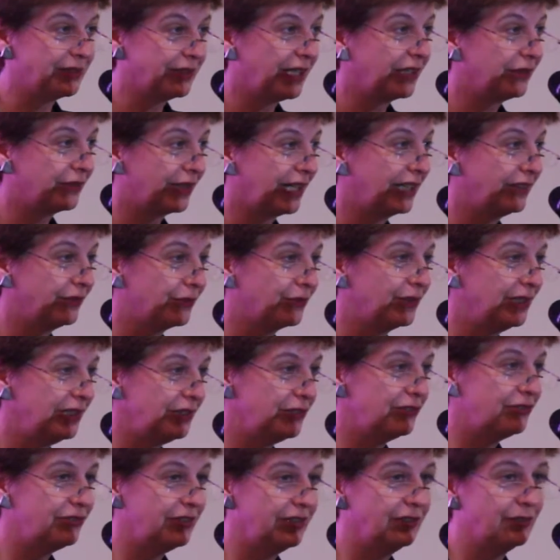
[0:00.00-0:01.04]
But I can
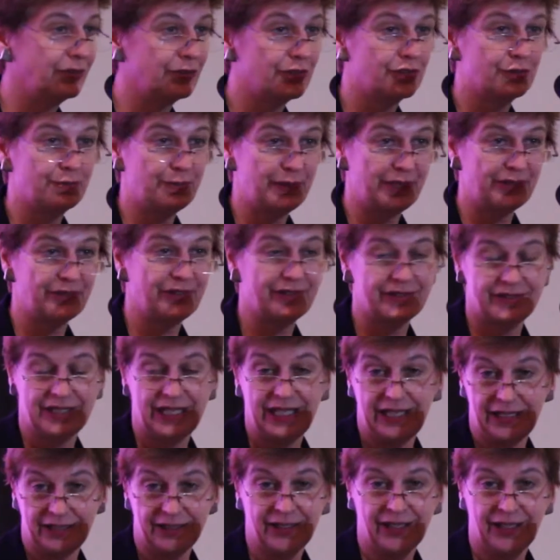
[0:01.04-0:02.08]
really feel the
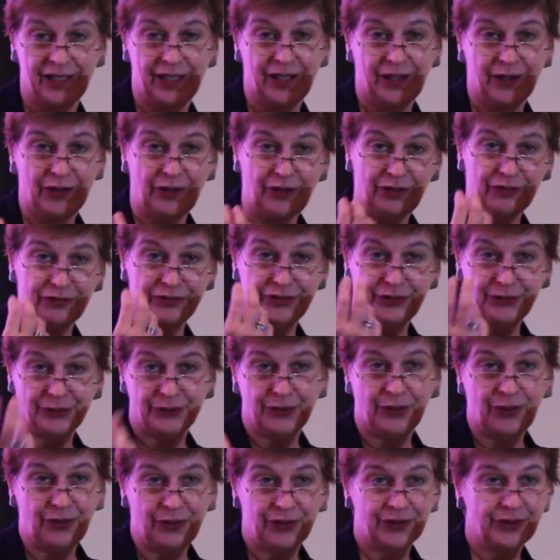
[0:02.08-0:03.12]
spirit here of
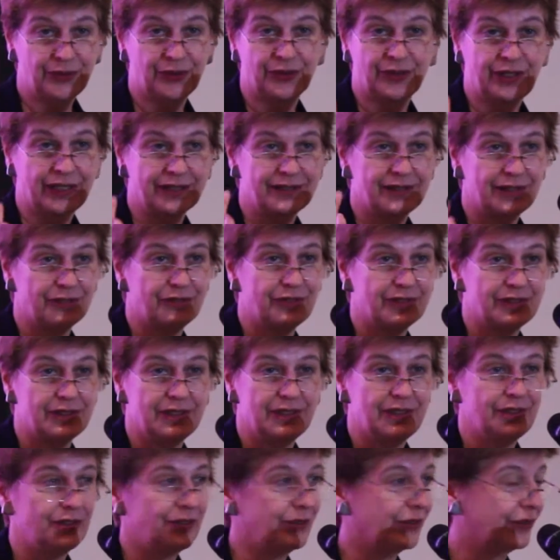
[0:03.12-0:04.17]
you, all your
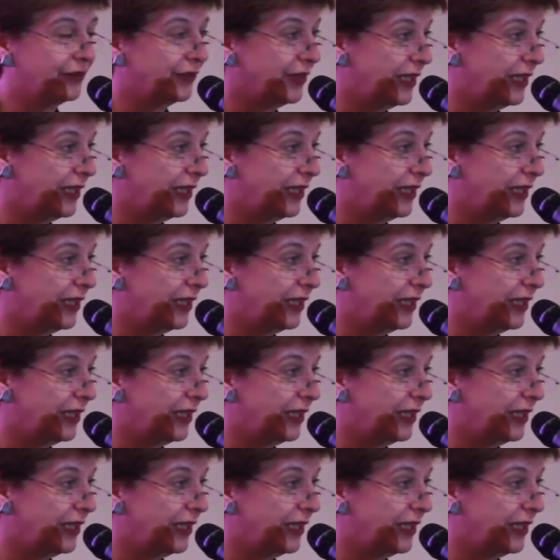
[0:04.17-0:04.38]
activities,